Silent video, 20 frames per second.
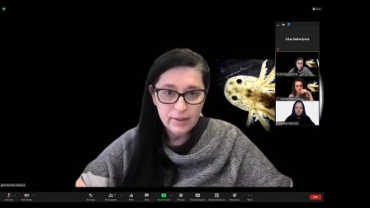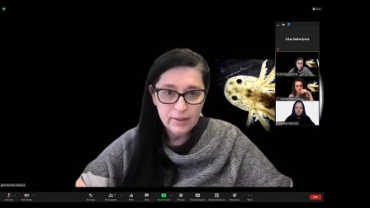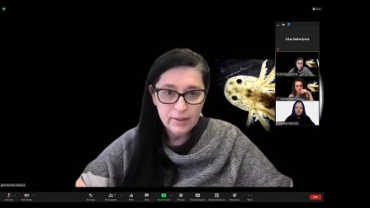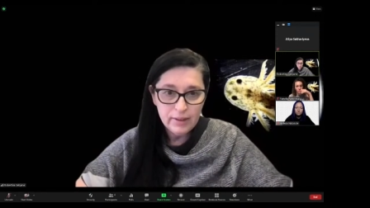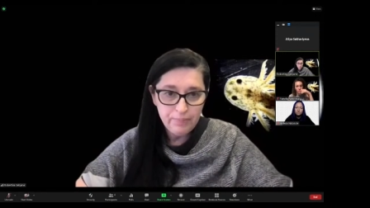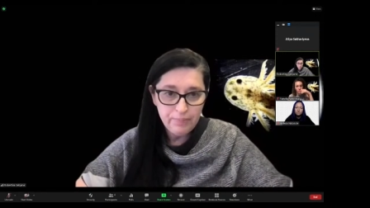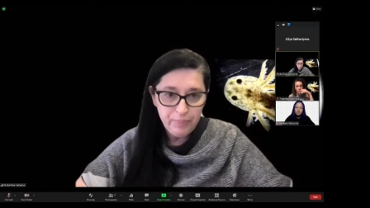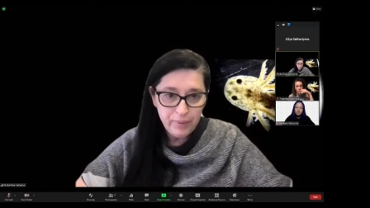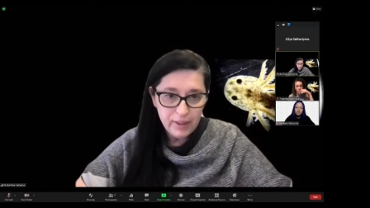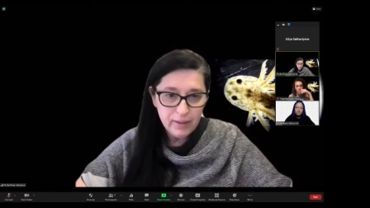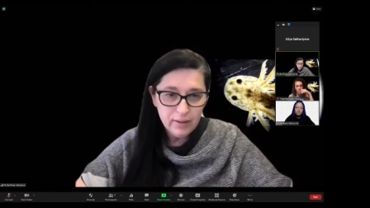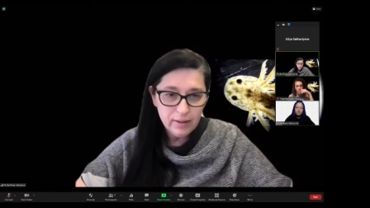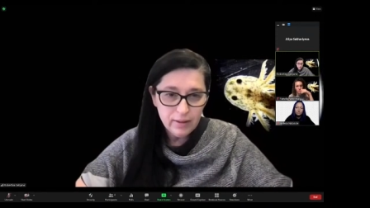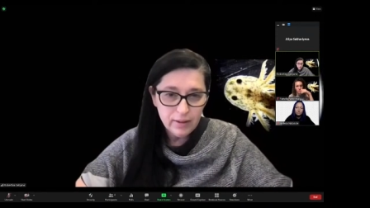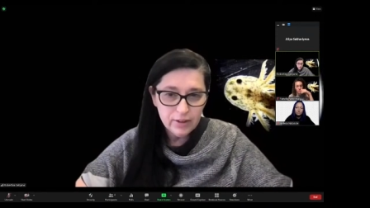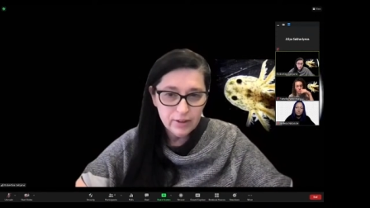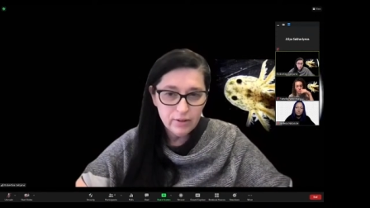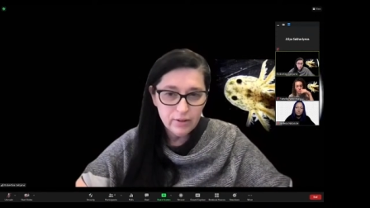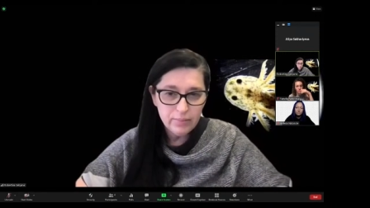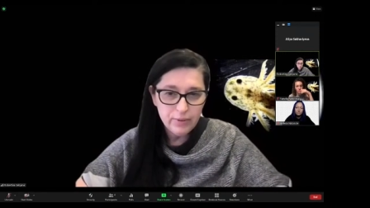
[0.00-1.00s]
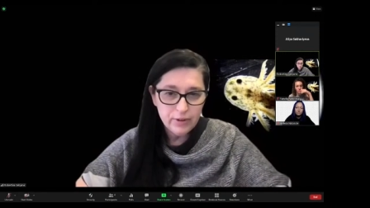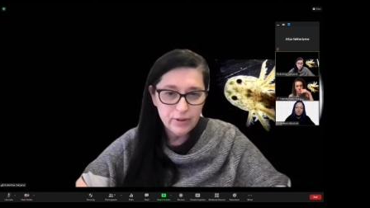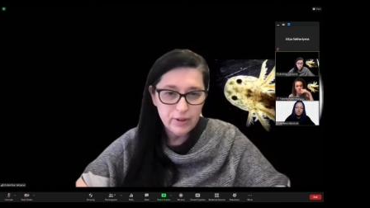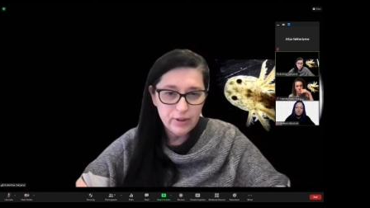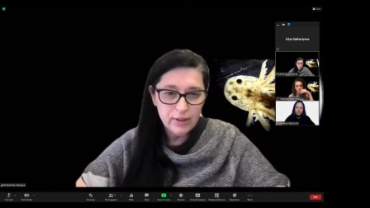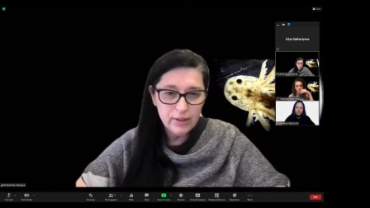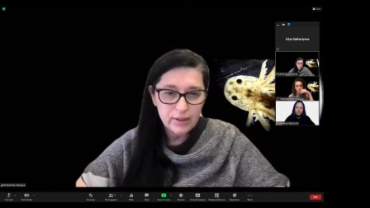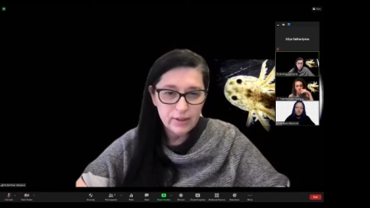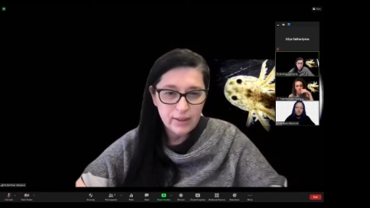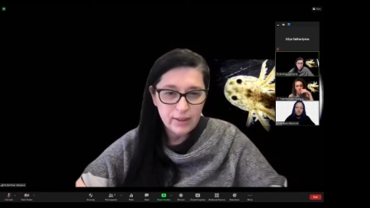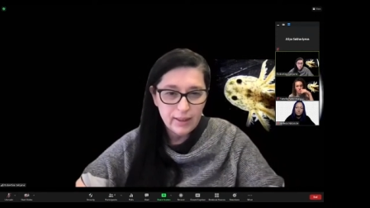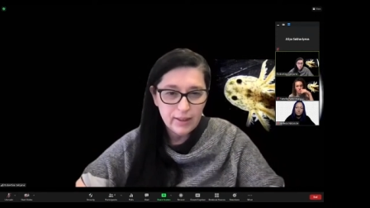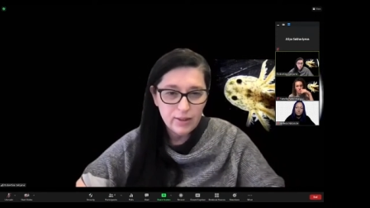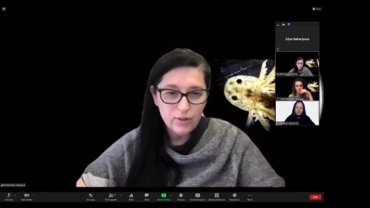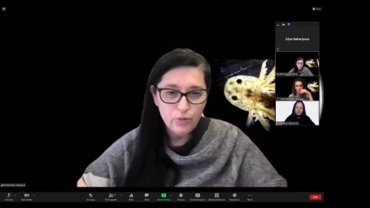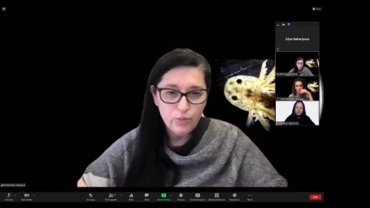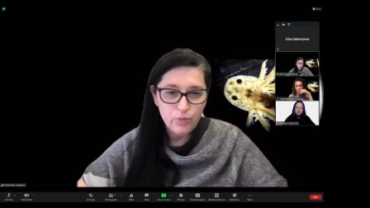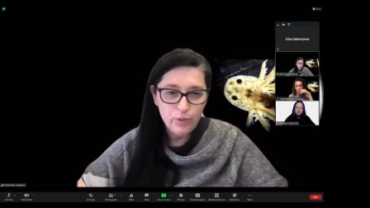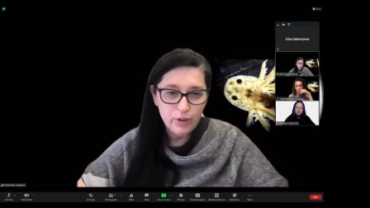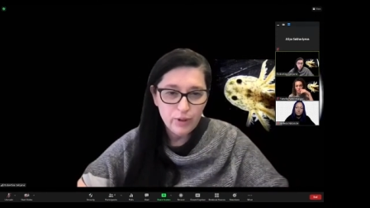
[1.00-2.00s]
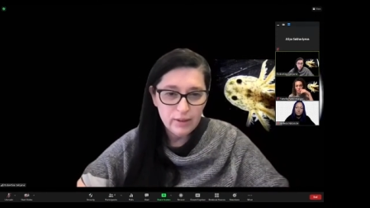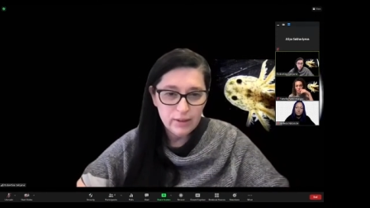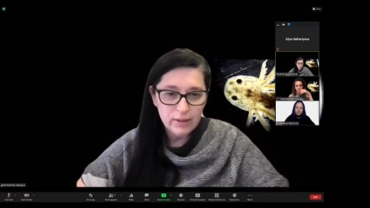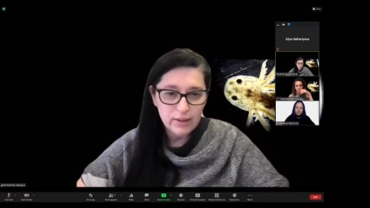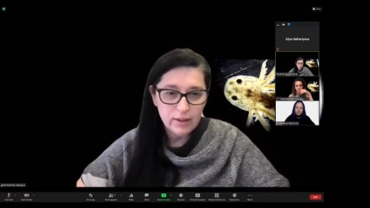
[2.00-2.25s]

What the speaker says: speak also about this kind of what is the